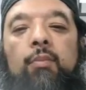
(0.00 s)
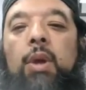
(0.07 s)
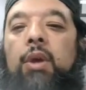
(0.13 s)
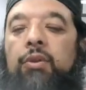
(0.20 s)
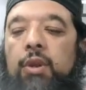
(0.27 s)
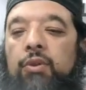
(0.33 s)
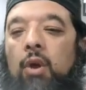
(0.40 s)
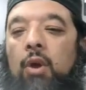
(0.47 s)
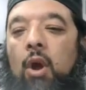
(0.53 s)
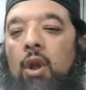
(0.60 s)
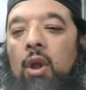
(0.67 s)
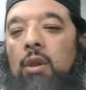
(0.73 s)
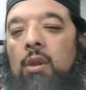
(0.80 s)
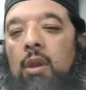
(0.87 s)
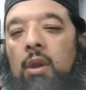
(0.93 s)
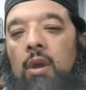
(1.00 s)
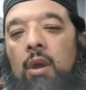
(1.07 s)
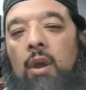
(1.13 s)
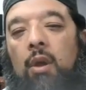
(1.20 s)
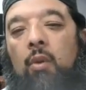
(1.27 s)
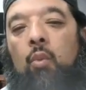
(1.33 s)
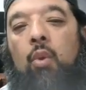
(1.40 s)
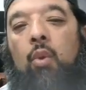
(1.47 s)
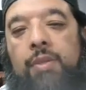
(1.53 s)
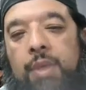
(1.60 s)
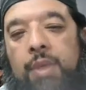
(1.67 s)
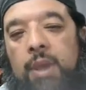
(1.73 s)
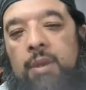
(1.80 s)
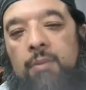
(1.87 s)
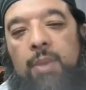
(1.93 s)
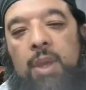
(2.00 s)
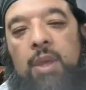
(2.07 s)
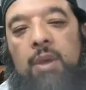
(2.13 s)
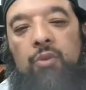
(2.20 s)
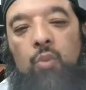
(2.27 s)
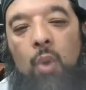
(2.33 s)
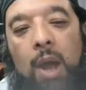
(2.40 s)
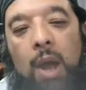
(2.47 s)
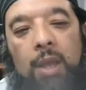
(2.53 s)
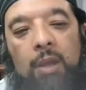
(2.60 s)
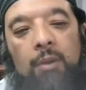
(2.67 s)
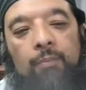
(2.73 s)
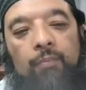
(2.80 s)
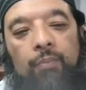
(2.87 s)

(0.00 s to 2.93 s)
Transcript: because it's all worth it. Because why?